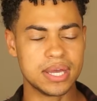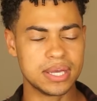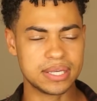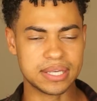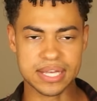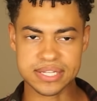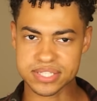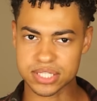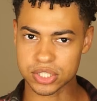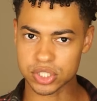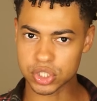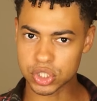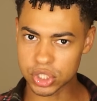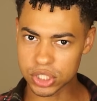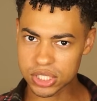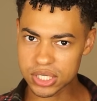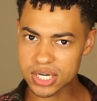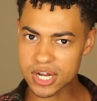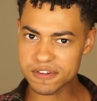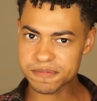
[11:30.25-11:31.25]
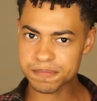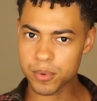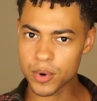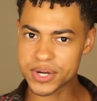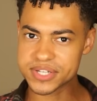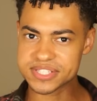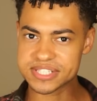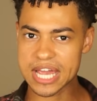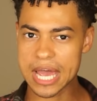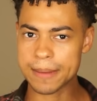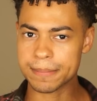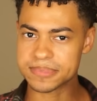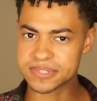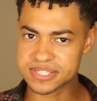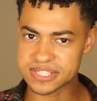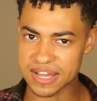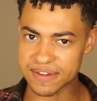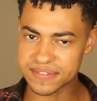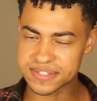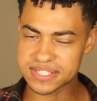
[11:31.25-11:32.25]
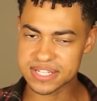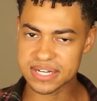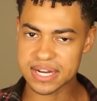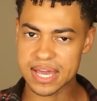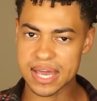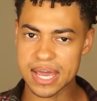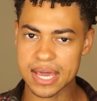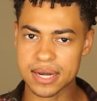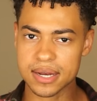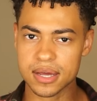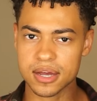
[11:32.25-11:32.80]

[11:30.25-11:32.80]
He has a good enough points gap, 17 ahead